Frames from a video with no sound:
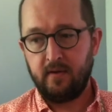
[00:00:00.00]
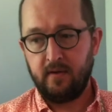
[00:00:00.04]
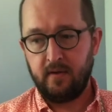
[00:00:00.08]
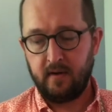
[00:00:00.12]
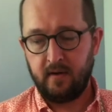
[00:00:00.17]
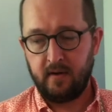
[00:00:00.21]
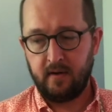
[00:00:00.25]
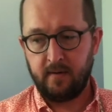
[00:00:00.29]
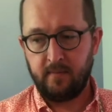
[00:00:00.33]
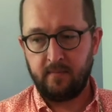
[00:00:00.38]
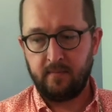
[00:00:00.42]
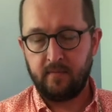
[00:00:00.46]

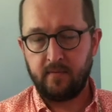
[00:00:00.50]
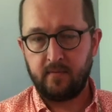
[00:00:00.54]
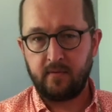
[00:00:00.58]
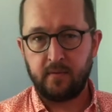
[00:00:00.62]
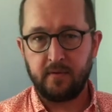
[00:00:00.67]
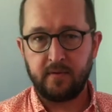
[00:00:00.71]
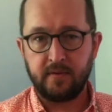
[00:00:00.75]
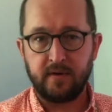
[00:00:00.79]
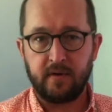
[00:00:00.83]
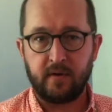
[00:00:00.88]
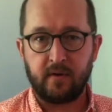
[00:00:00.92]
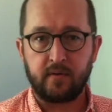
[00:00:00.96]
Of
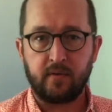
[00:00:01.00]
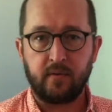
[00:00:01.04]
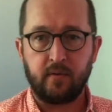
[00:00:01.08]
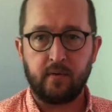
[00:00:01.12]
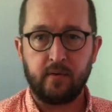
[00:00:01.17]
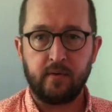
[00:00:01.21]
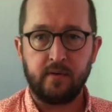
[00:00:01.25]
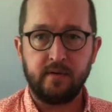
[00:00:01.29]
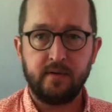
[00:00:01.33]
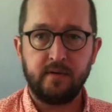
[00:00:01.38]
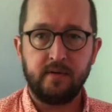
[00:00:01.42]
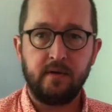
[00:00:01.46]
course, there are
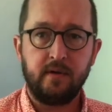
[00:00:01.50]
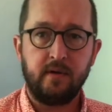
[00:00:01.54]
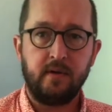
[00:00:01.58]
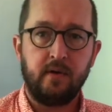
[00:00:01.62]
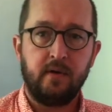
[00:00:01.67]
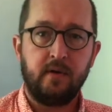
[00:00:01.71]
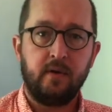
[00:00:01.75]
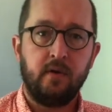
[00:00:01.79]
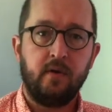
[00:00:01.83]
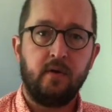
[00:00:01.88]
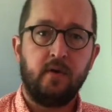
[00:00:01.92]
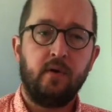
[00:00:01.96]
chords
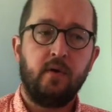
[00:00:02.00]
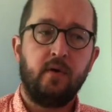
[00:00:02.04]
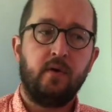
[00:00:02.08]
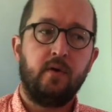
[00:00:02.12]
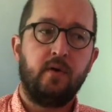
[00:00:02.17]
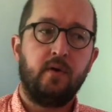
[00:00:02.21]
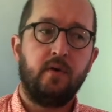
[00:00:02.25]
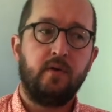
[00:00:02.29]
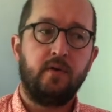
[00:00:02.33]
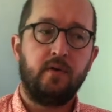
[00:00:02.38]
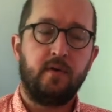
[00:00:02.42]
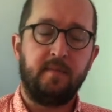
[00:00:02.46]

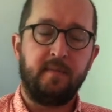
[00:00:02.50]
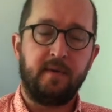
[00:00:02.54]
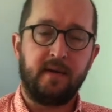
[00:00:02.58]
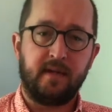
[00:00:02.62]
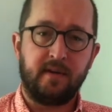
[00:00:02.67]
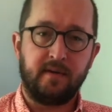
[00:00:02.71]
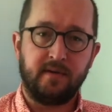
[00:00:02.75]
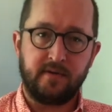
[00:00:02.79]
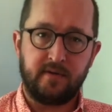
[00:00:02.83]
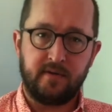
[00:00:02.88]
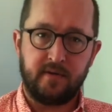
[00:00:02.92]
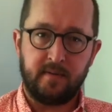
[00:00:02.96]
to be
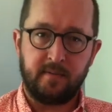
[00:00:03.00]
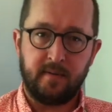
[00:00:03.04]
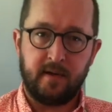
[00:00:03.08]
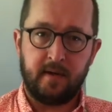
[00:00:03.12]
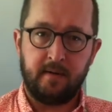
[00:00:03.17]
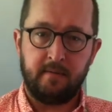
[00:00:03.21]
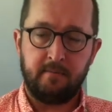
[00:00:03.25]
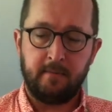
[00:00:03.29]
concerned about,